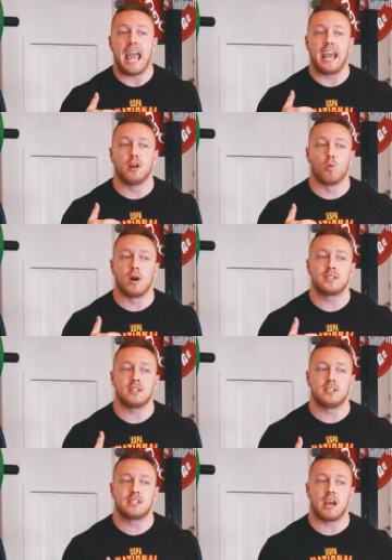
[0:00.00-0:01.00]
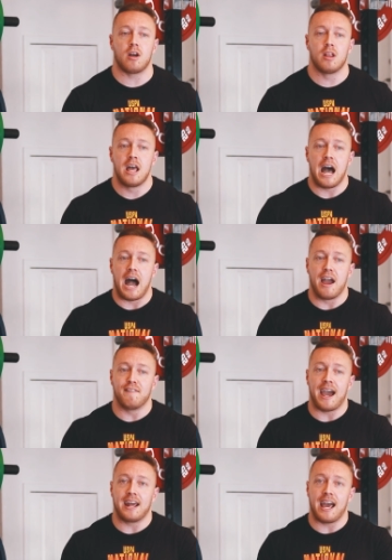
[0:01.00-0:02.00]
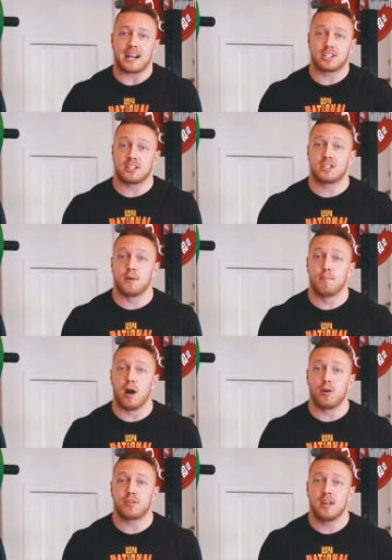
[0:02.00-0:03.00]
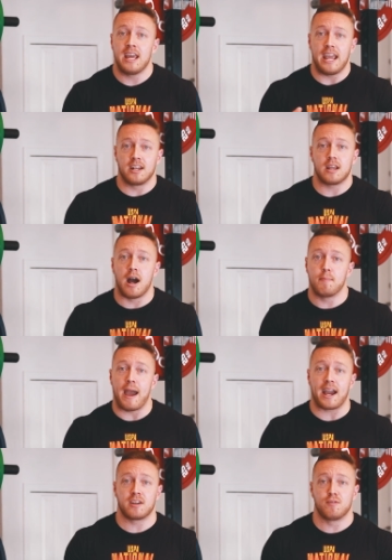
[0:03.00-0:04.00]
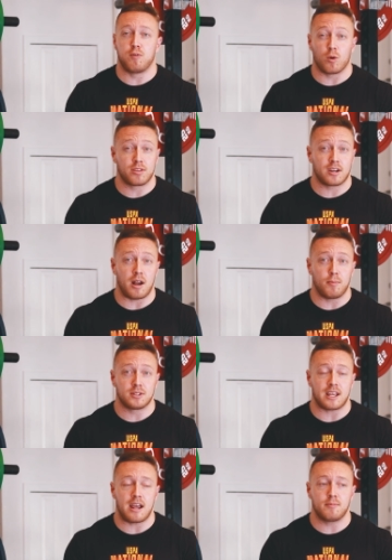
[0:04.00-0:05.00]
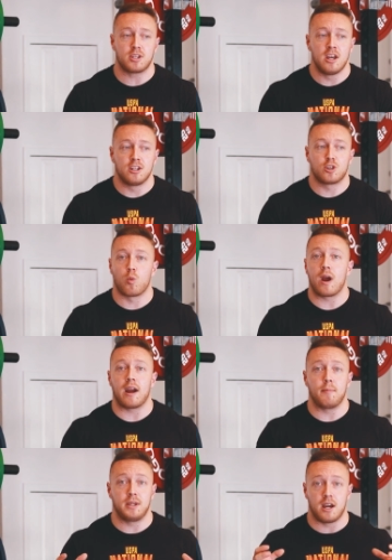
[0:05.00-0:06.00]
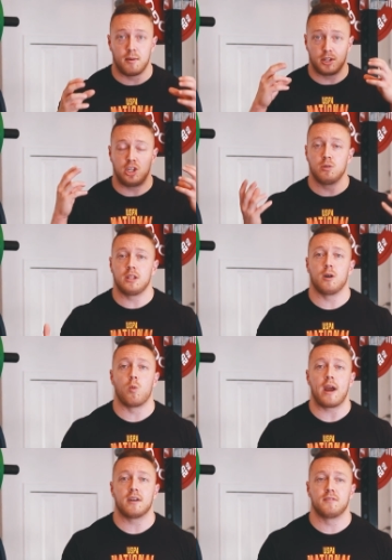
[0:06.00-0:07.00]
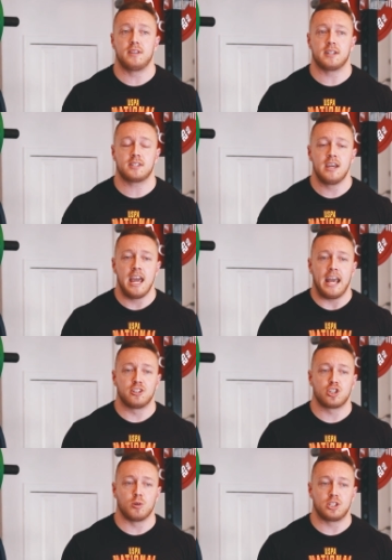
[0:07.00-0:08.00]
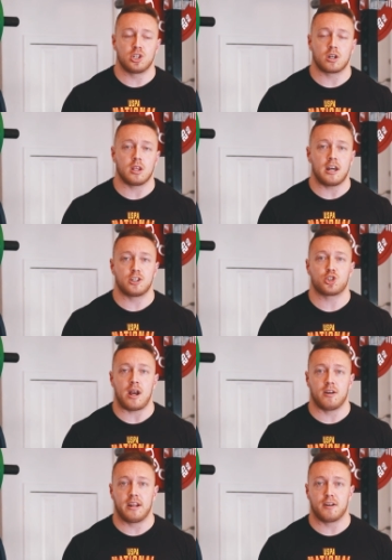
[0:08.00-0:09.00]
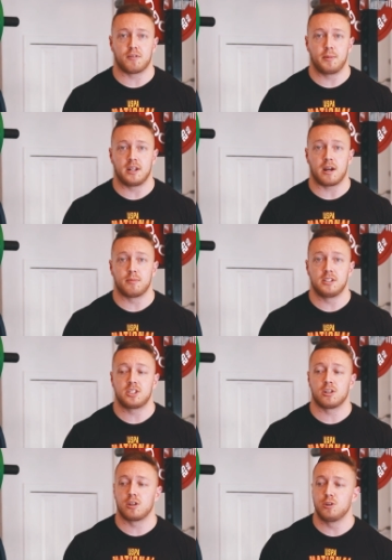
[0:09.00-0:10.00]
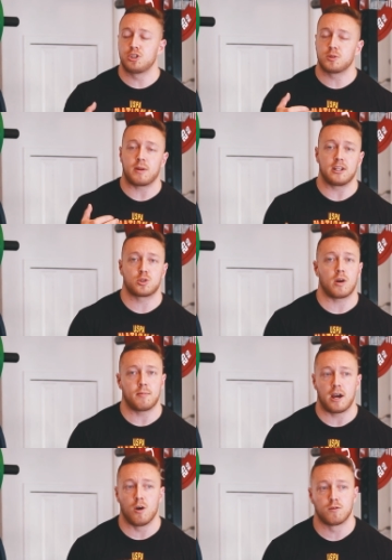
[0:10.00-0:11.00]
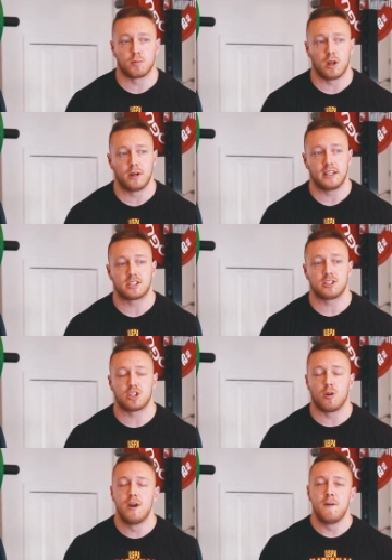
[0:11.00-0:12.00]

And it wasn't until I've had access to both and gone back and forth a couple times to where I become acutely aware of this. And so it took a lot of trial and error for me to come to these conclusions, but I swear I'm not overblowing this. And so